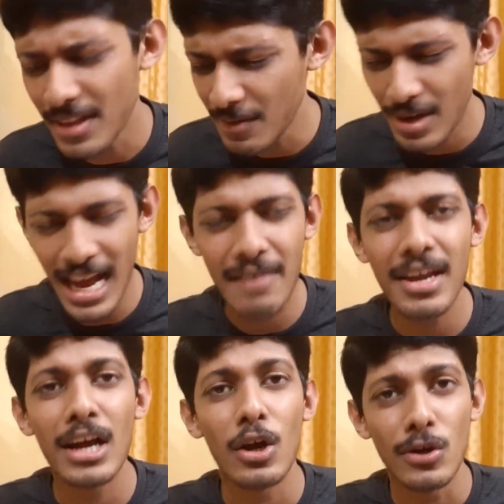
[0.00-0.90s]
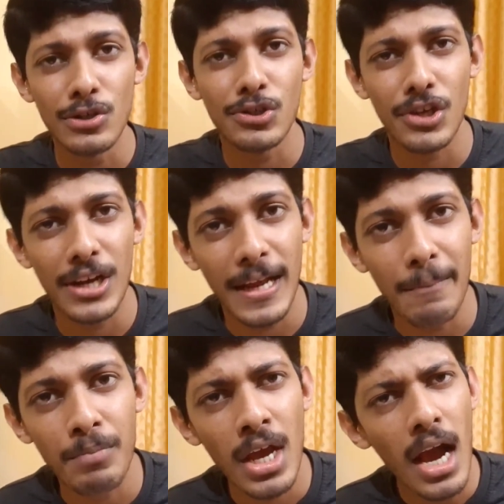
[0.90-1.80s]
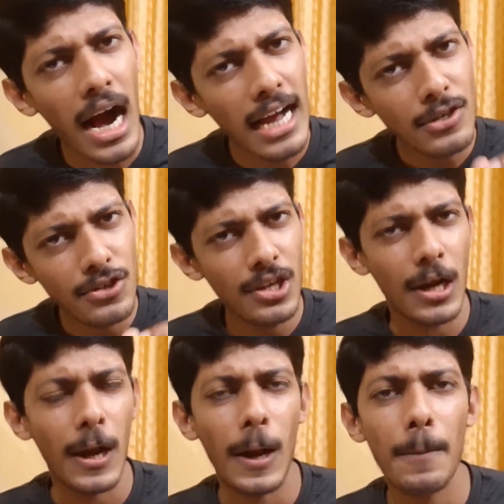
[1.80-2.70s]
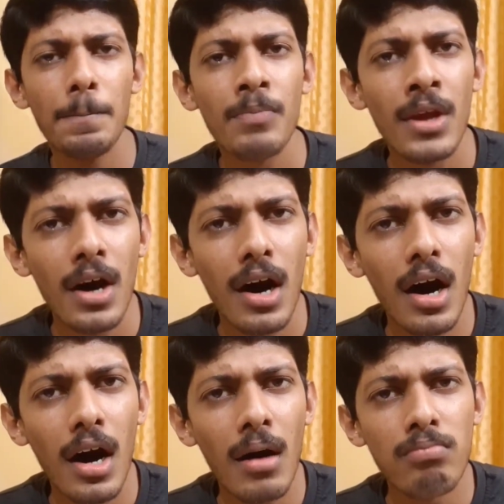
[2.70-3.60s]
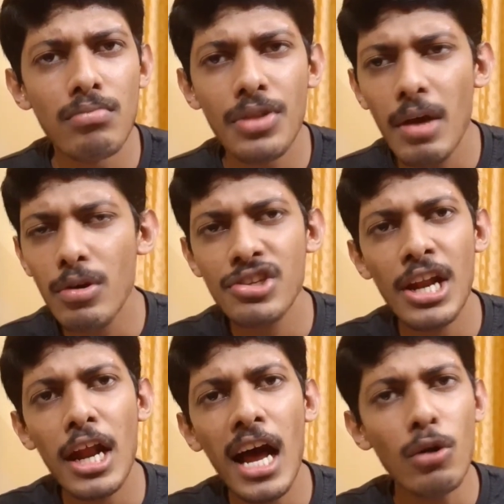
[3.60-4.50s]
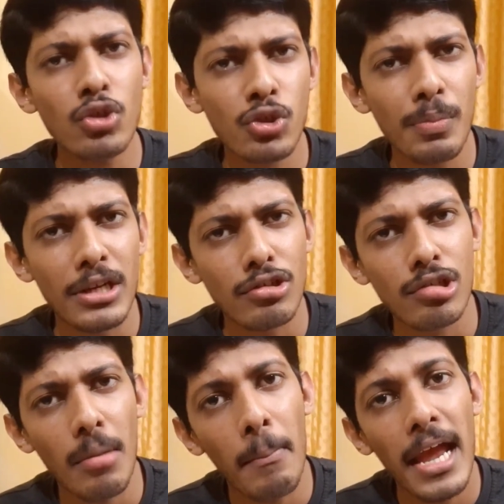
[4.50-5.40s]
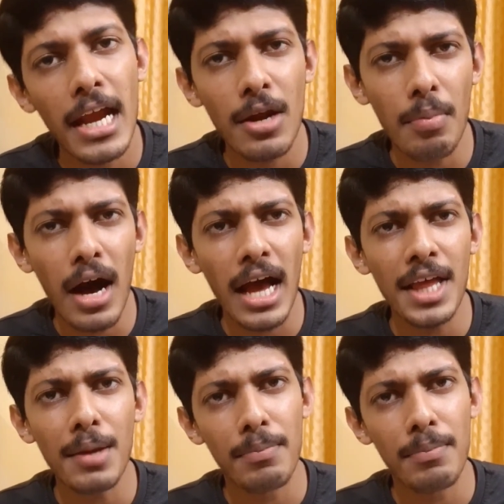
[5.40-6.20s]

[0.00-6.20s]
They were having a good journey until there was an announcement made by the